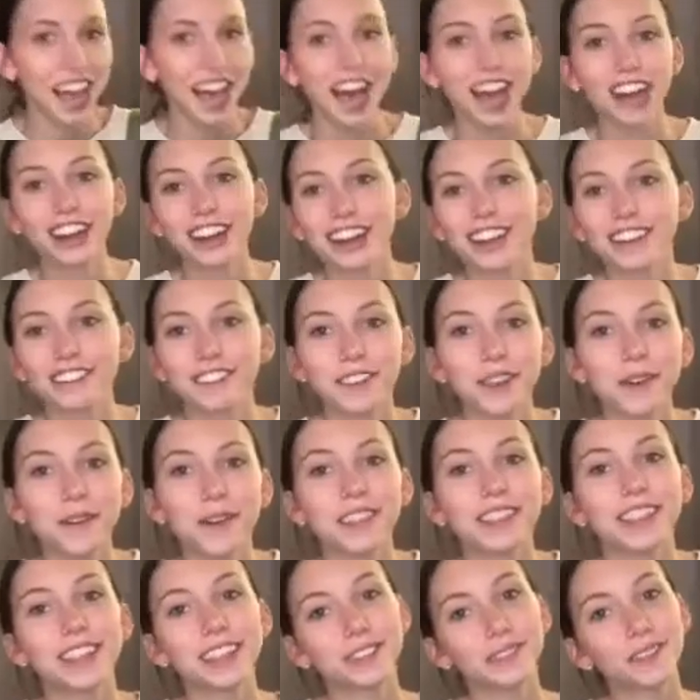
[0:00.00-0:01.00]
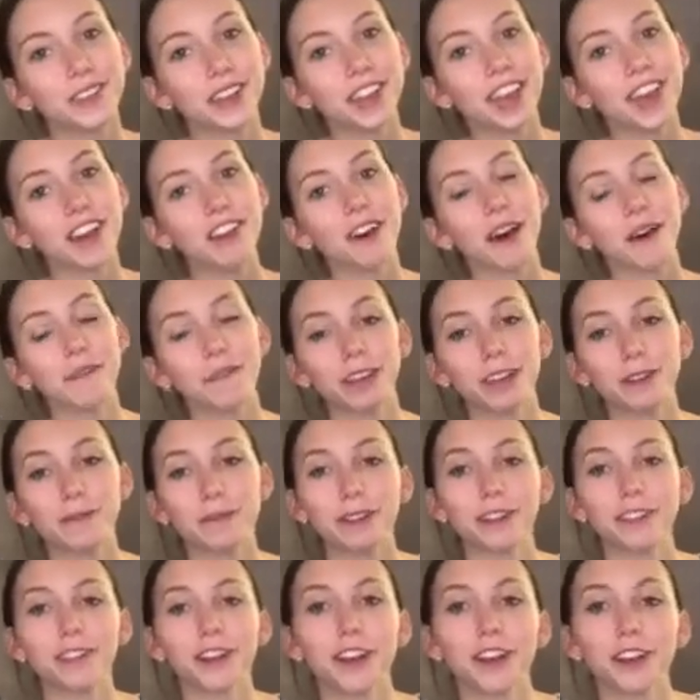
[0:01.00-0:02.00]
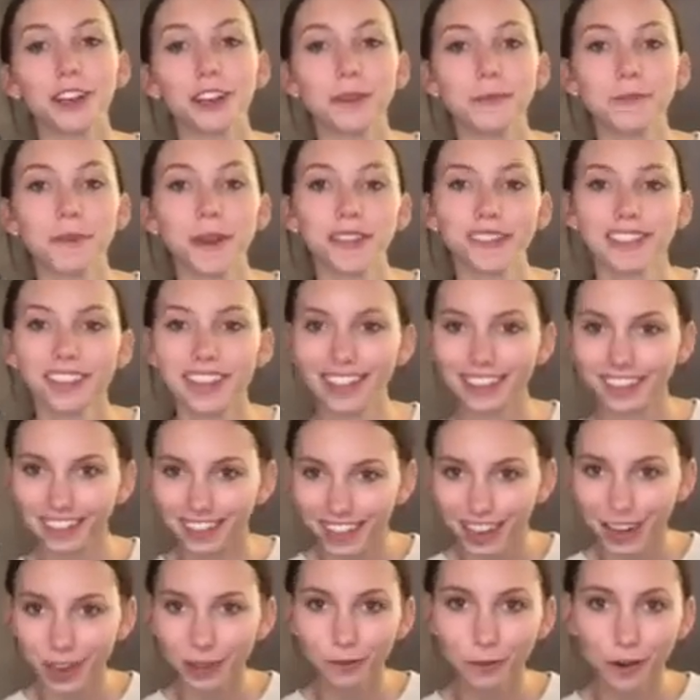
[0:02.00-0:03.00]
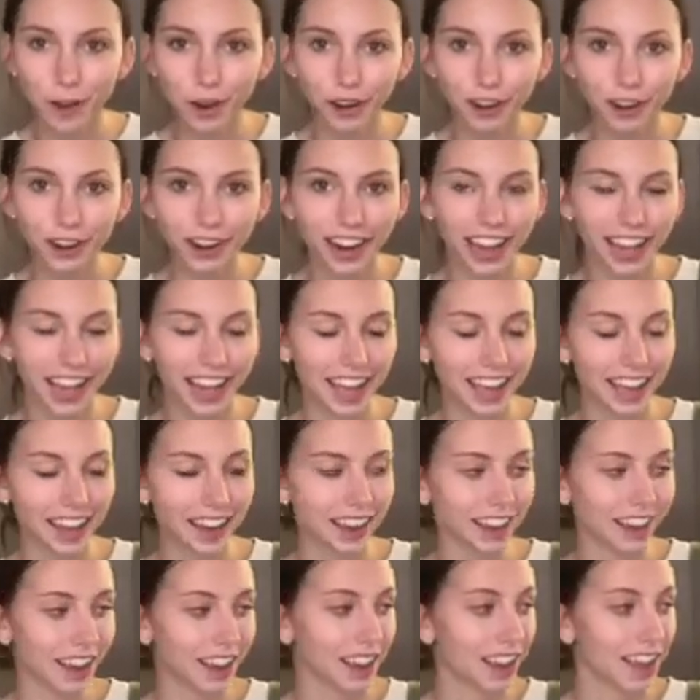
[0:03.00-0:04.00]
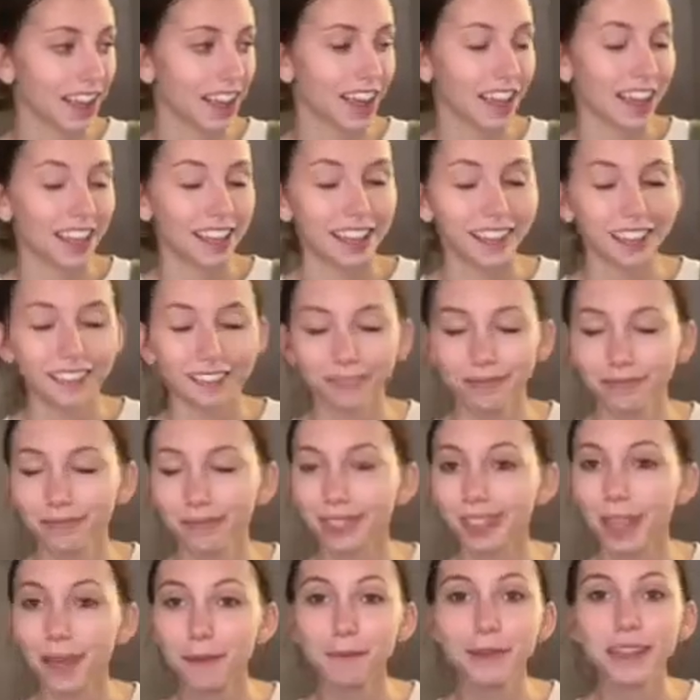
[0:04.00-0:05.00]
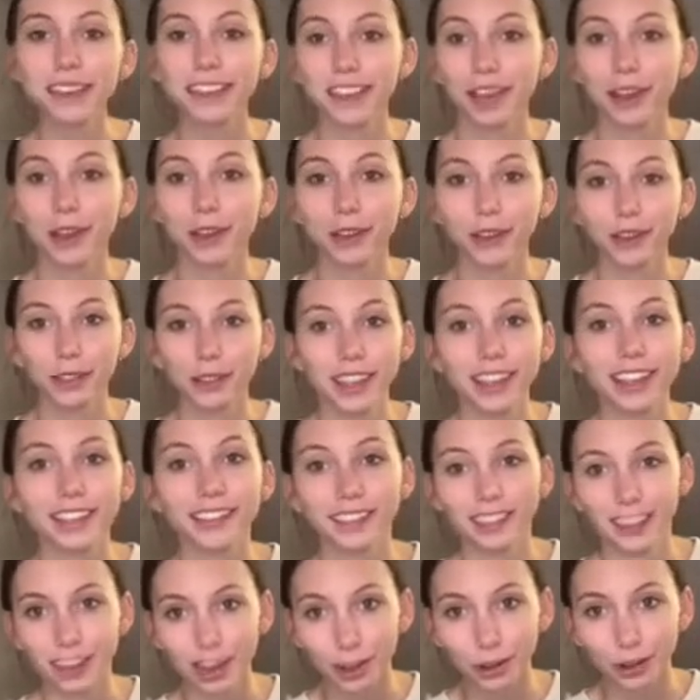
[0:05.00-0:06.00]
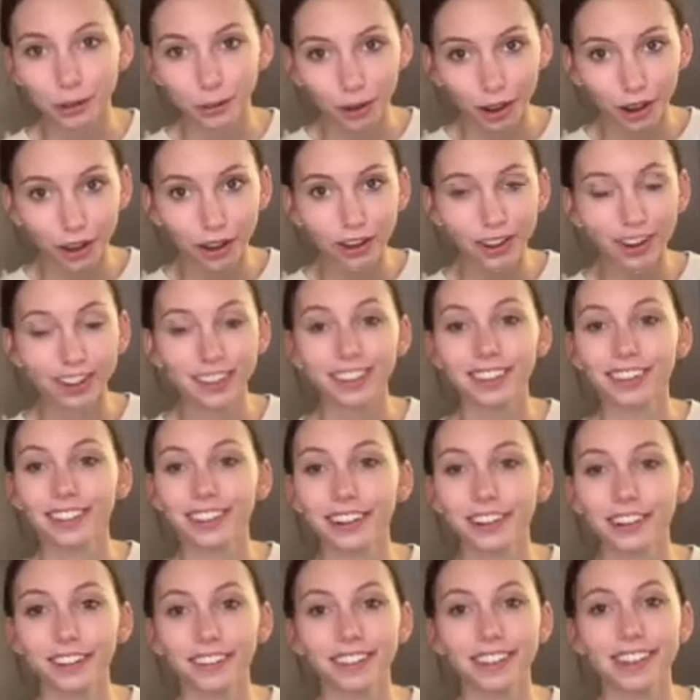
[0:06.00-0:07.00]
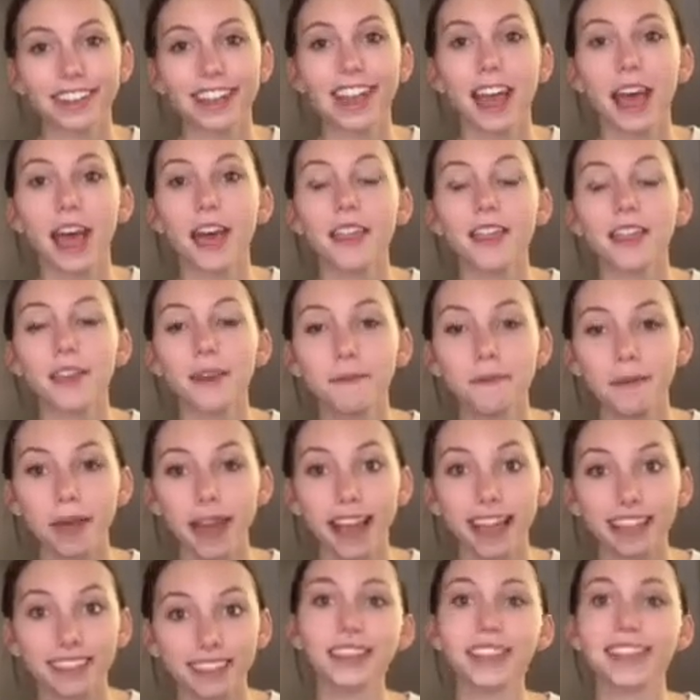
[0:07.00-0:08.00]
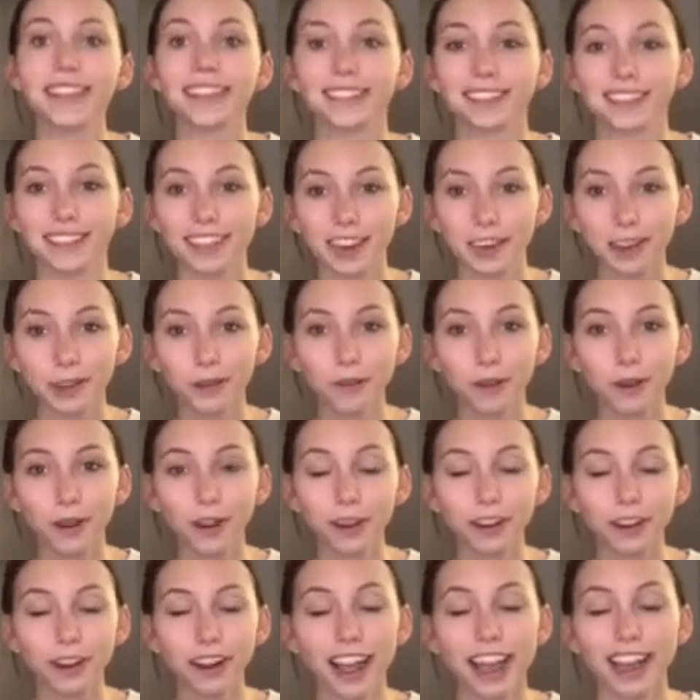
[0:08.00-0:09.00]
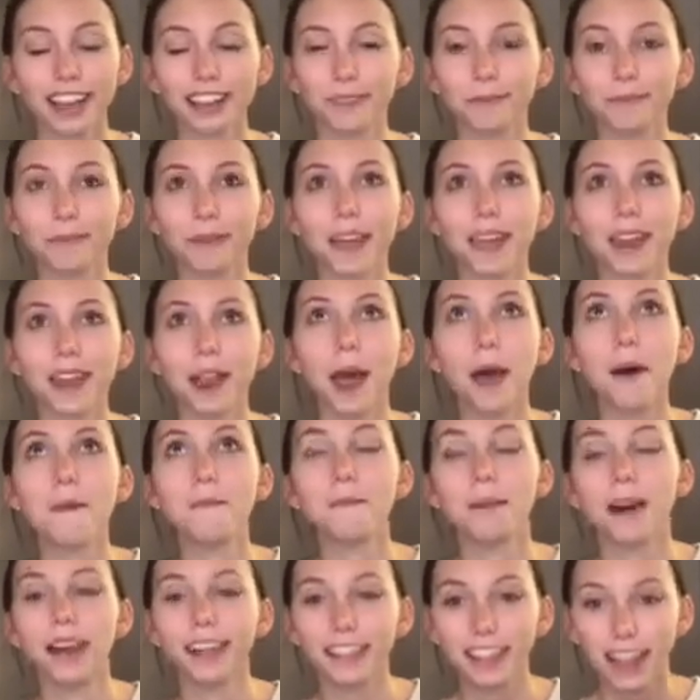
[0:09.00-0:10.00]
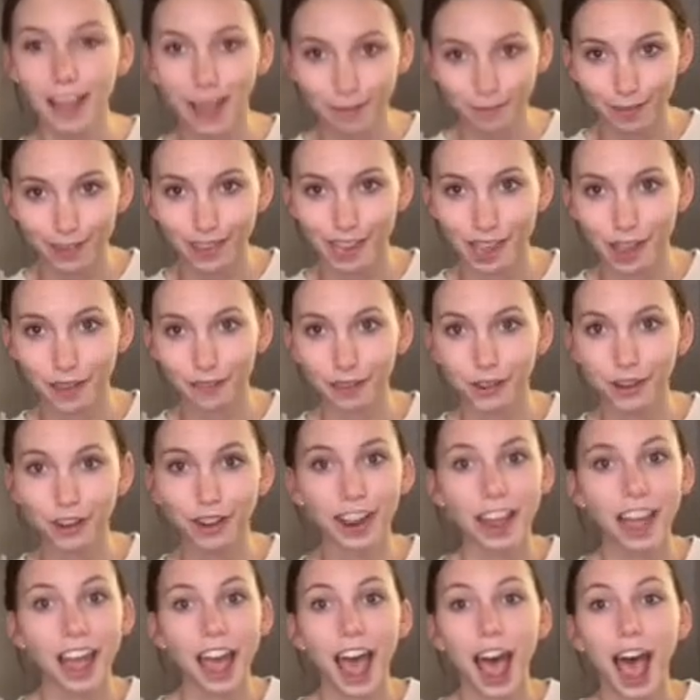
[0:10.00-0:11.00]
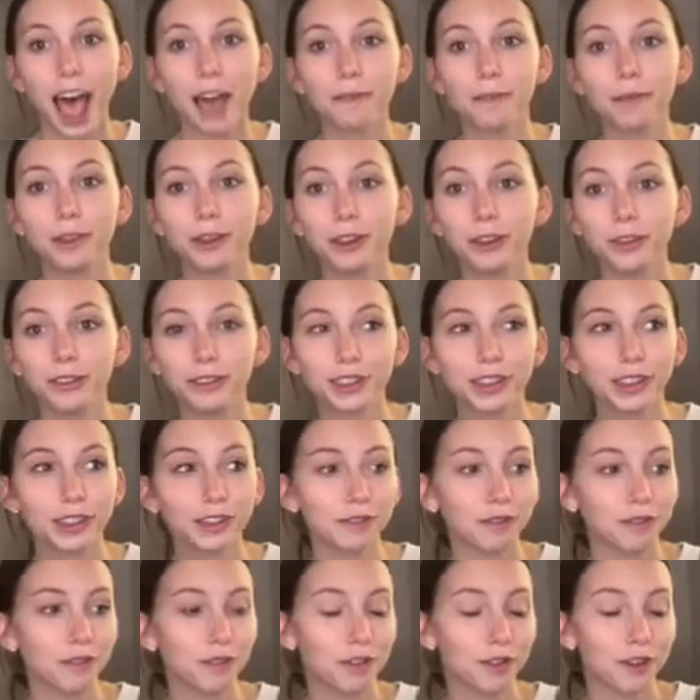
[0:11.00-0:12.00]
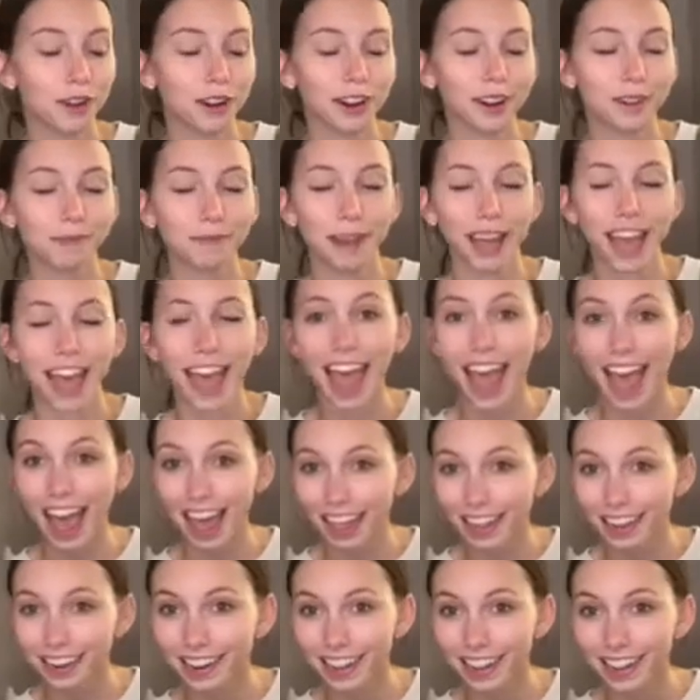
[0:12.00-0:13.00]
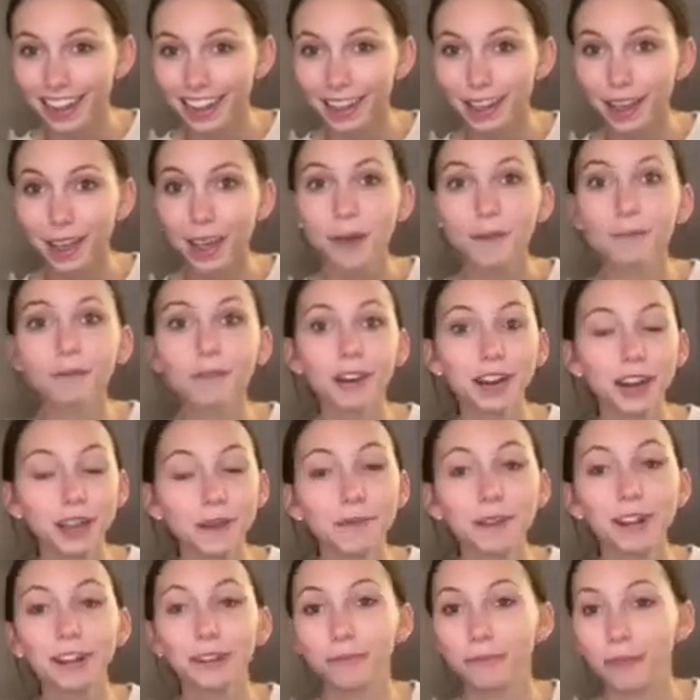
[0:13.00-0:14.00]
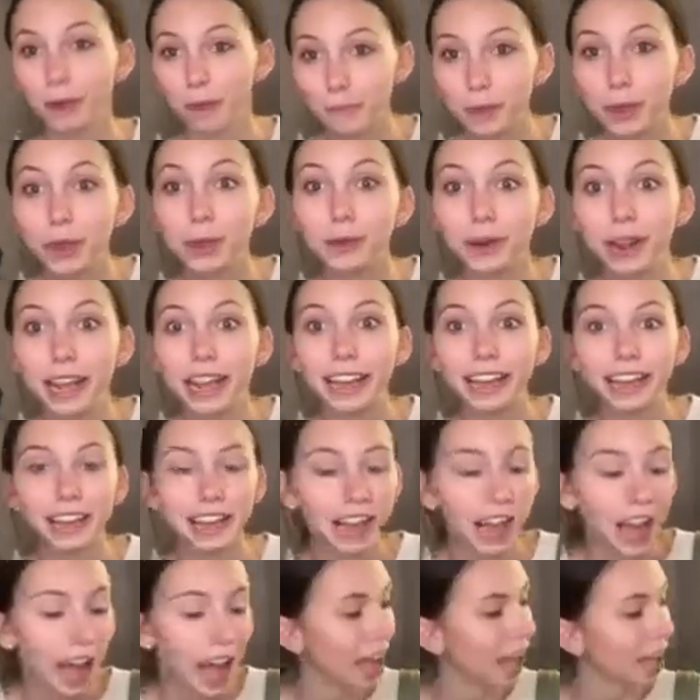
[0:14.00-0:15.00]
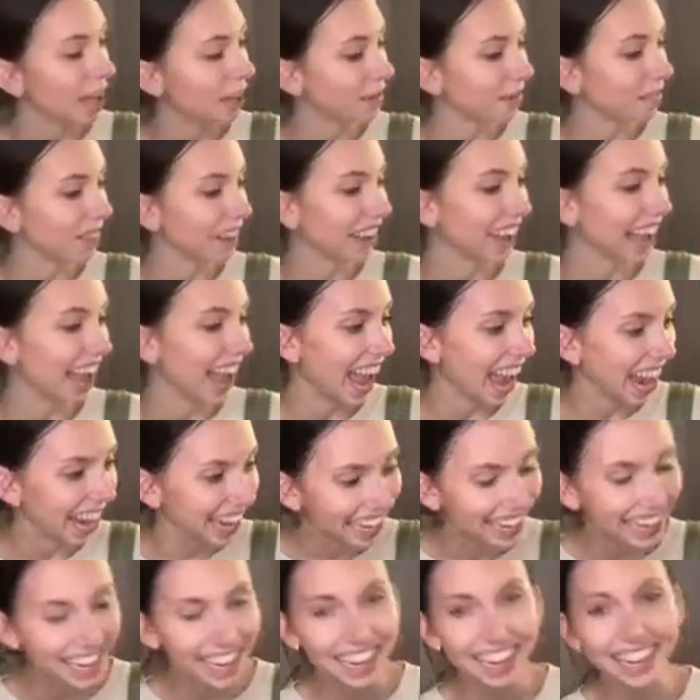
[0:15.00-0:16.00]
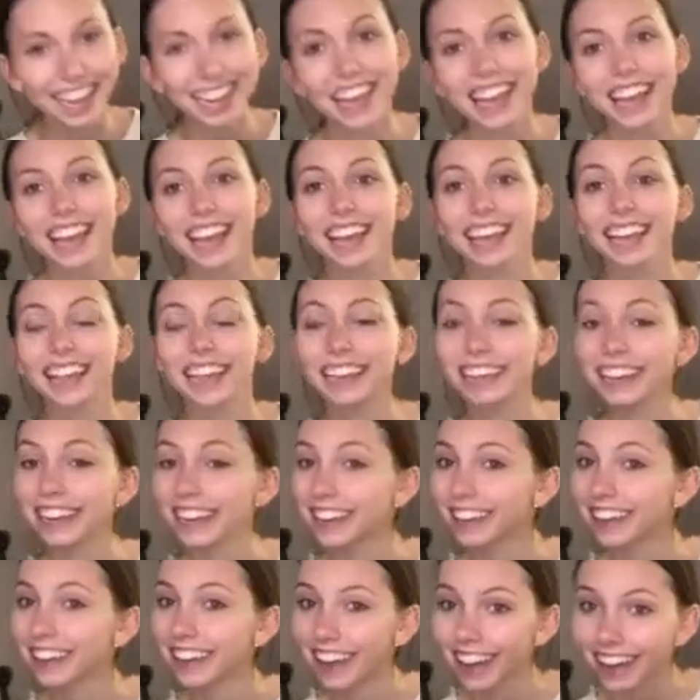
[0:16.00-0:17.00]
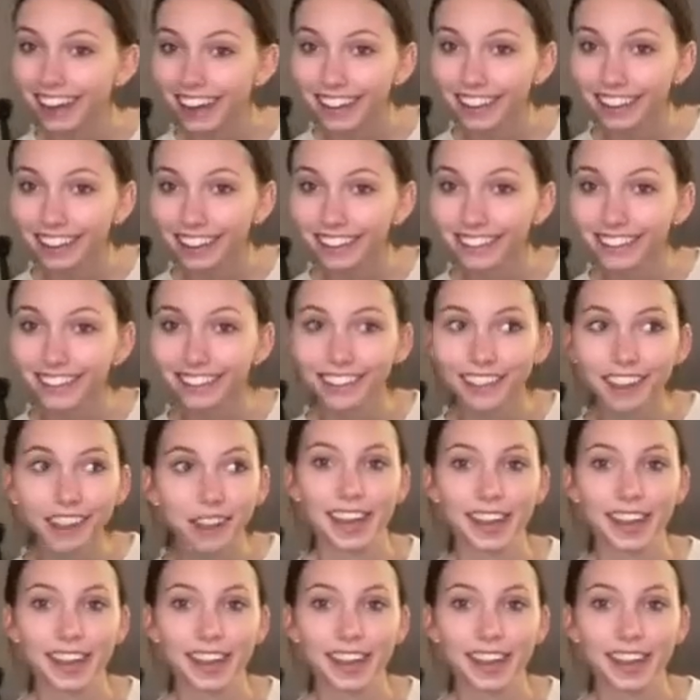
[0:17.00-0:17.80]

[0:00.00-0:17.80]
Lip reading: Alright, so in this video I'm going to be talking about the acidic water, and let me tell you, the acidic water is seriously the best. The acidic water has been my lifesaver. I've been using it for my acne, pretty much my beauty. My acne, cleaning cuts,